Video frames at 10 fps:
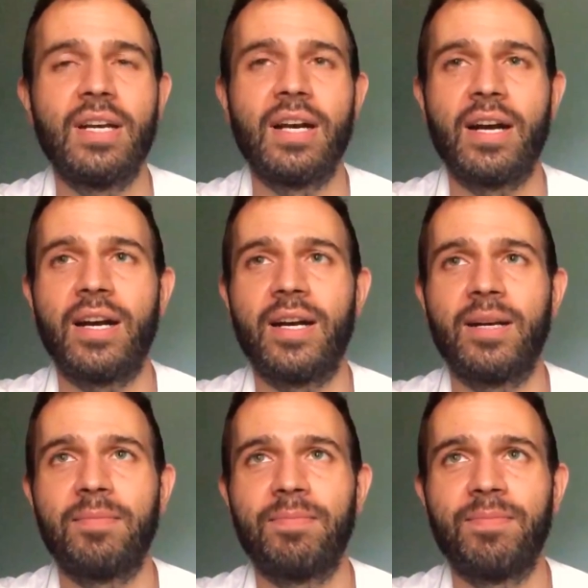
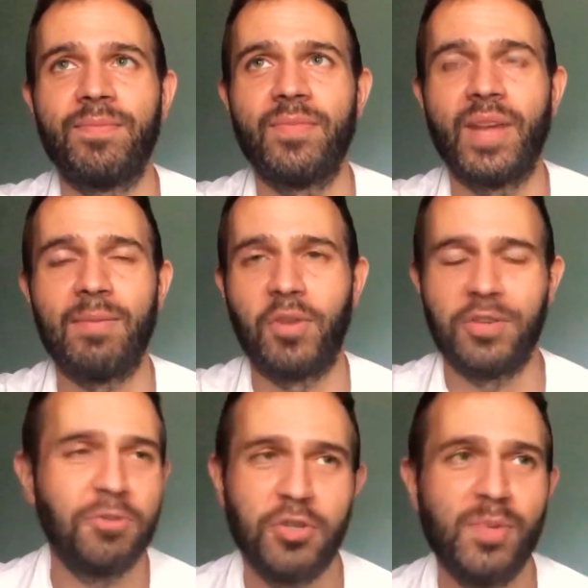I'm not a
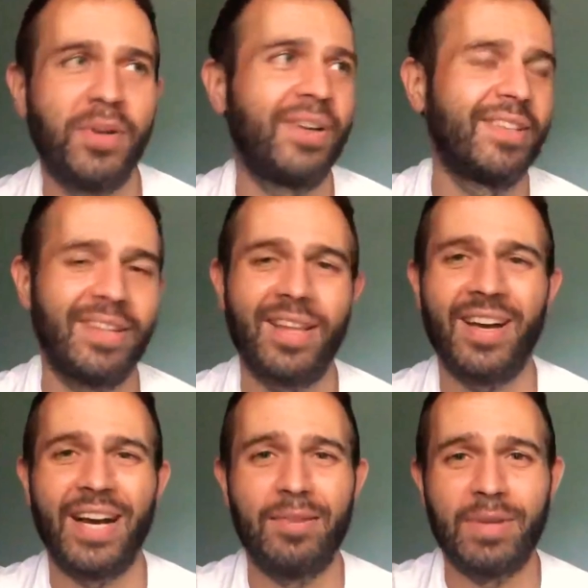YouTuber or anything like
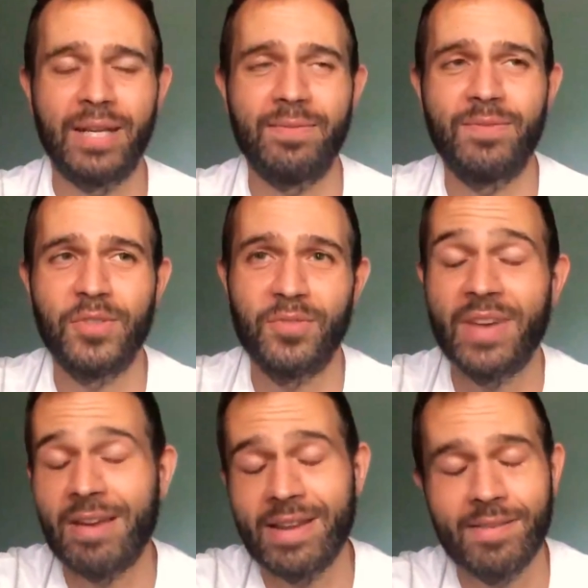that. I do
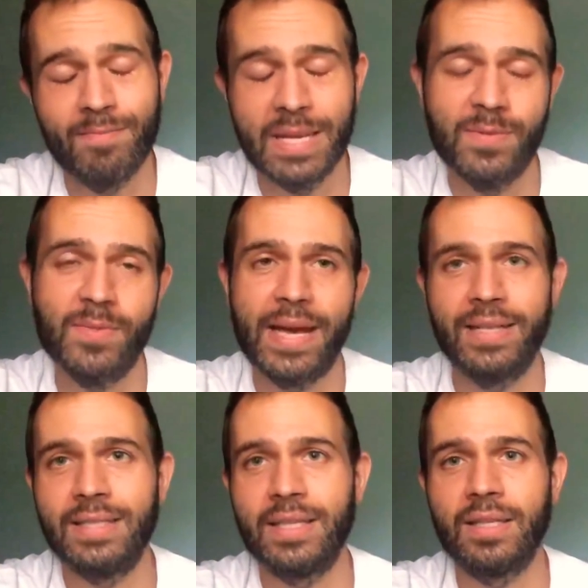very minimum
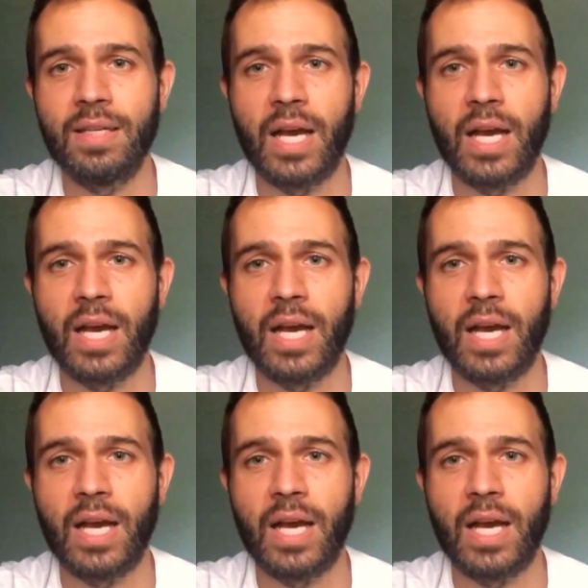editing.